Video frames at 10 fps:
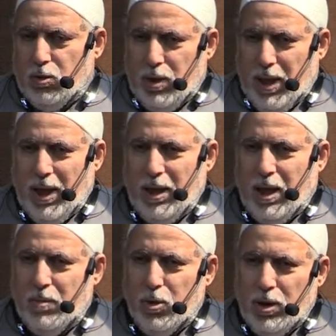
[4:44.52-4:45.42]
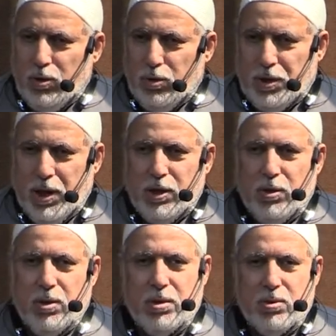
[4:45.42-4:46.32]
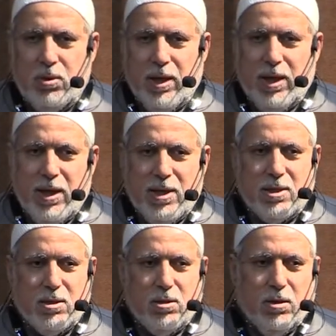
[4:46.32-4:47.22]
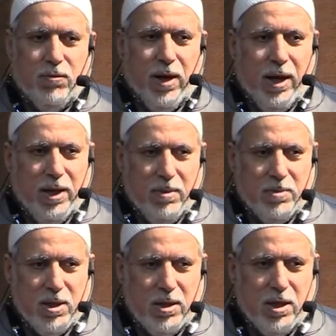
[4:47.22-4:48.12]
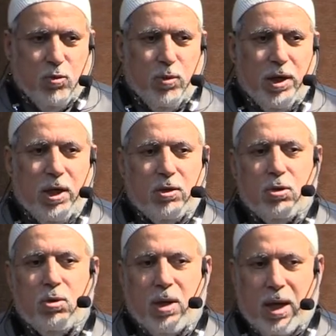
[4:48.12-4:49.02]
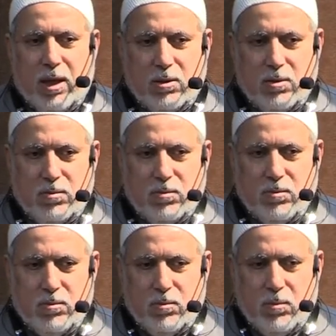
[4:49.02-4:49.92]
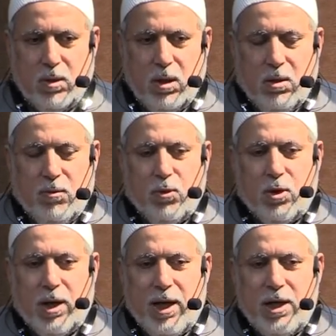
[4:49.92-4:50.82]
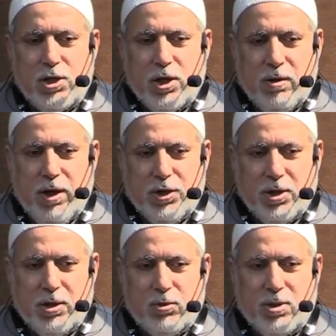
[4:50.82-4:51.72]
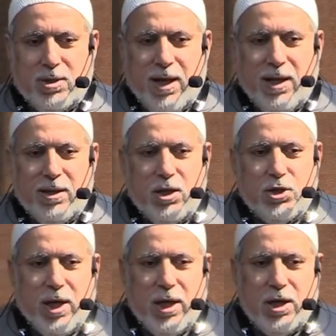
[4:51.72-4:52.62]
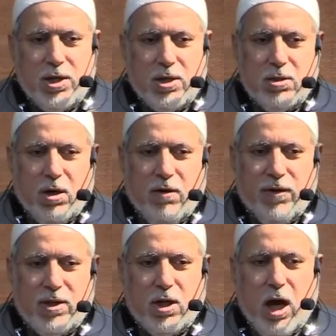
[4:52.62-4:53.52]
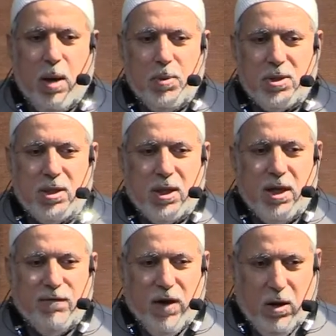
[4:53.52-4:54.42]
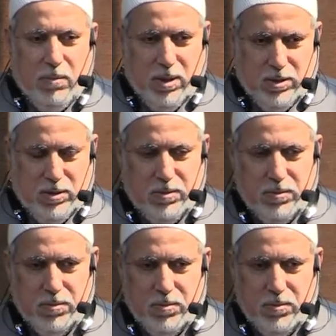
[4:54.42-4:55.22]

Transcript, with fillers: Today I'm going to take you through a list of items that we need to look at. For any generation to stand the challenges of its opposite environment,